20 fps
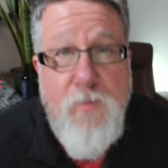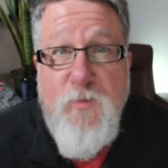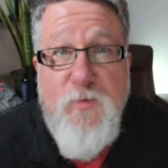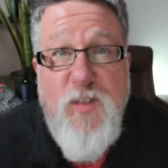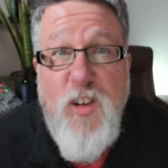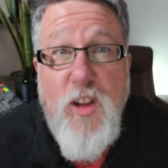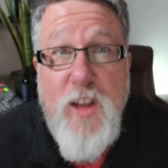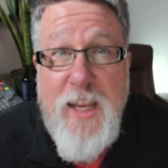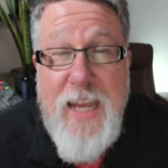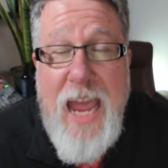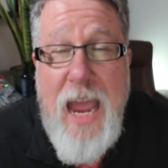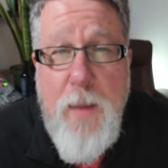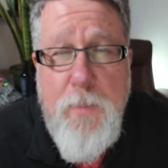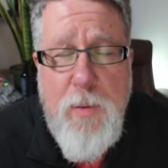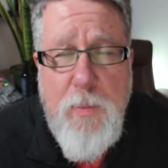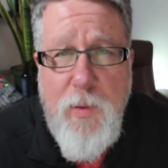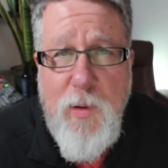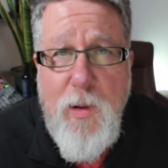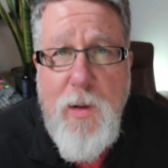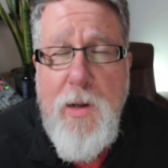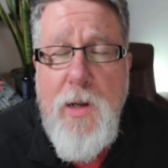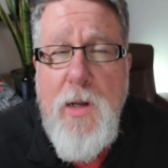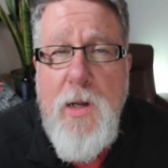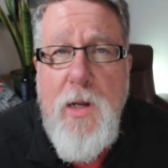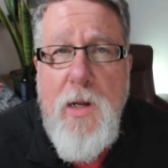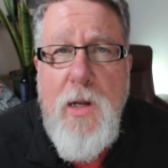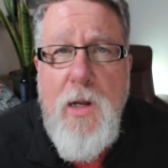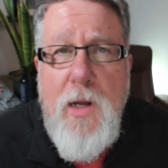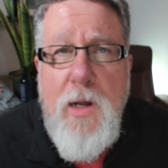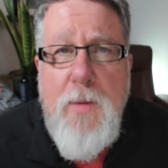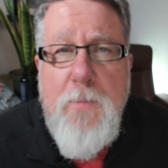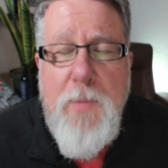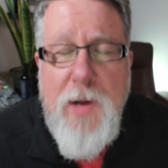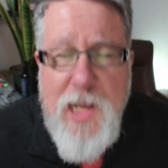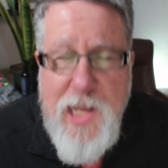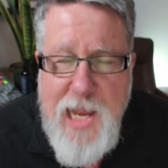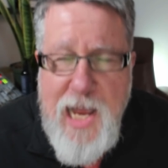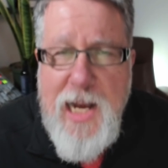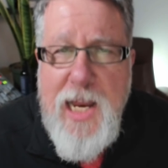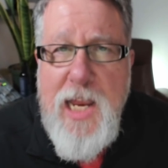fully capable,
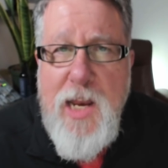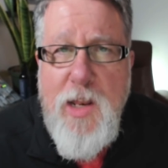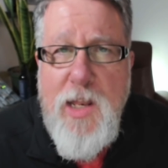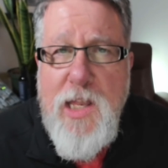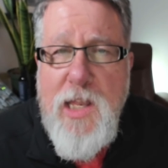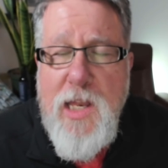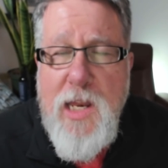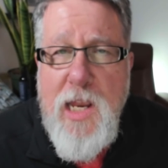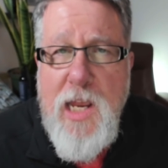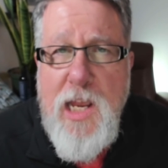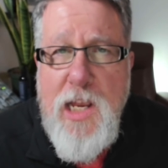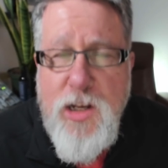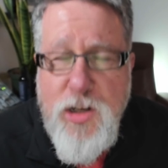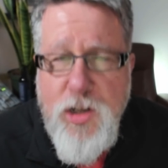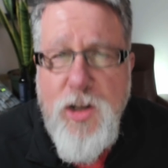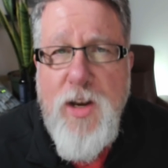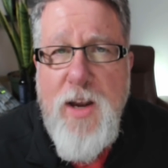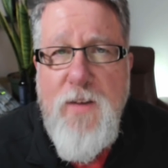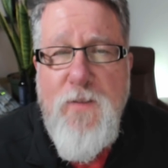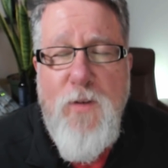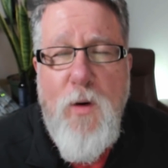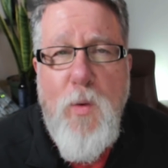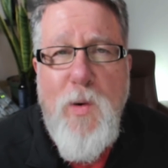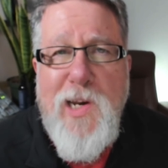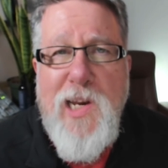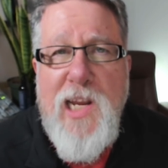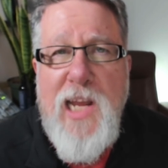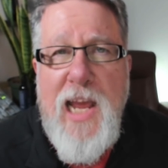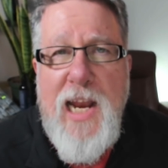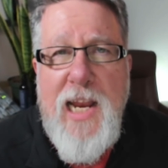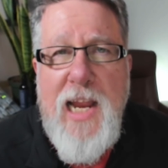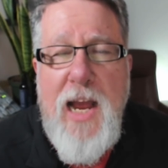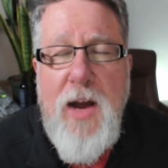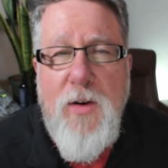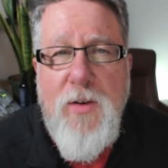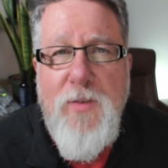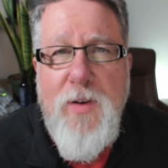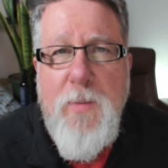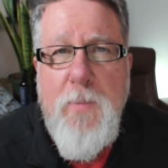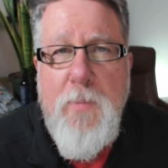but yet he's looking forward to getting out
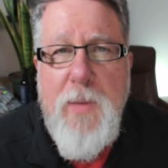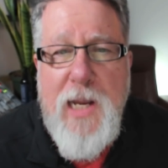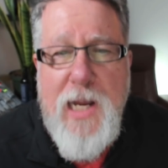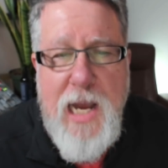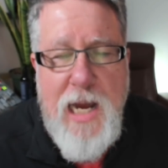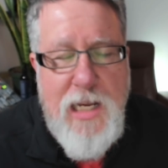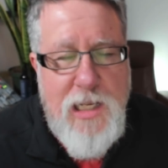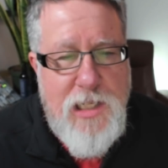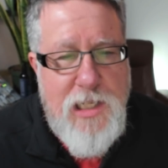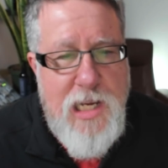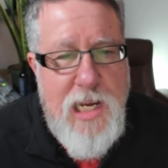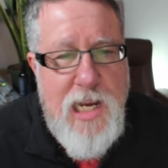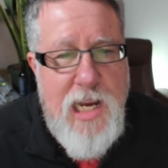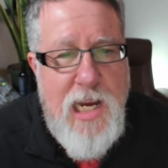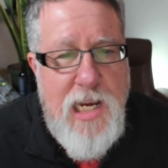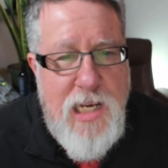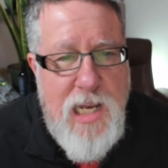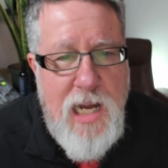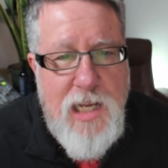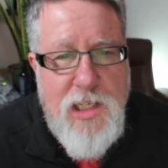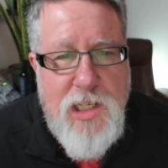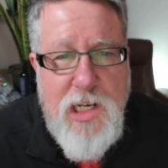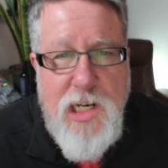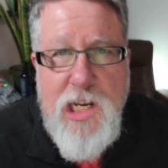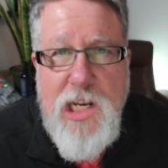of it because he doesn't